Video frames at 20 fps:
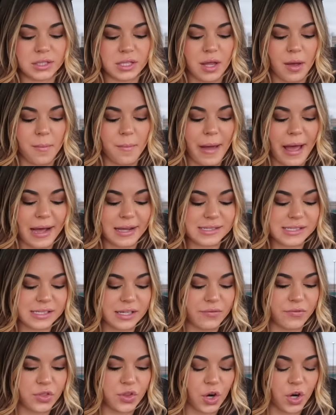The
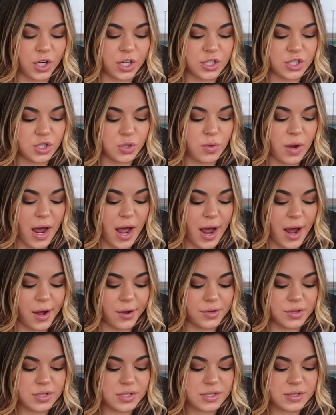massive 32
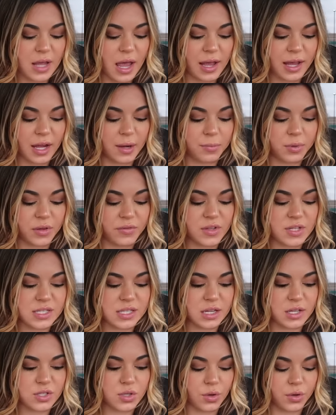ounce. I can't believe this
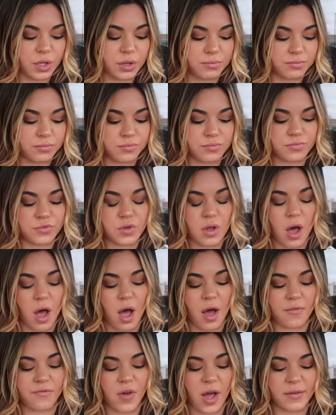thing is only
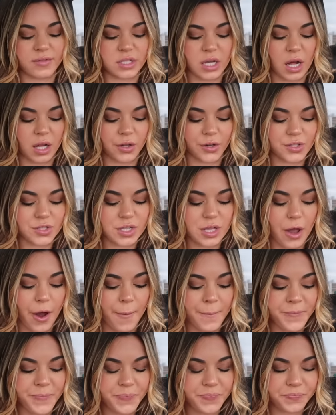$5
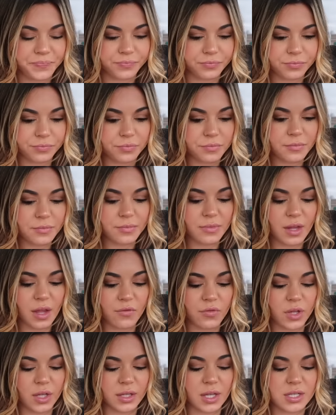though. I
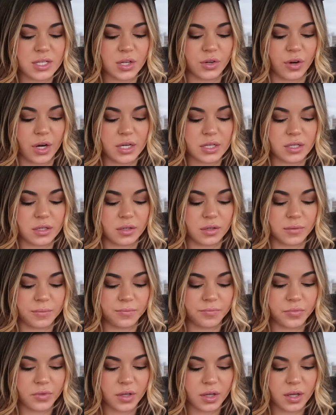feel like that's a great deal.
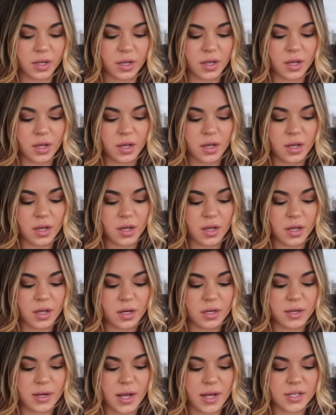
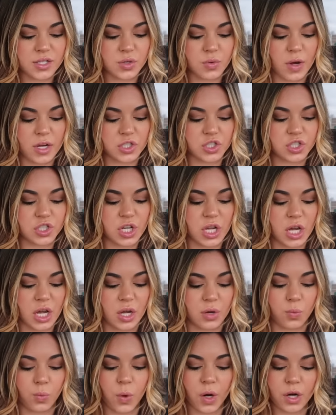Next question.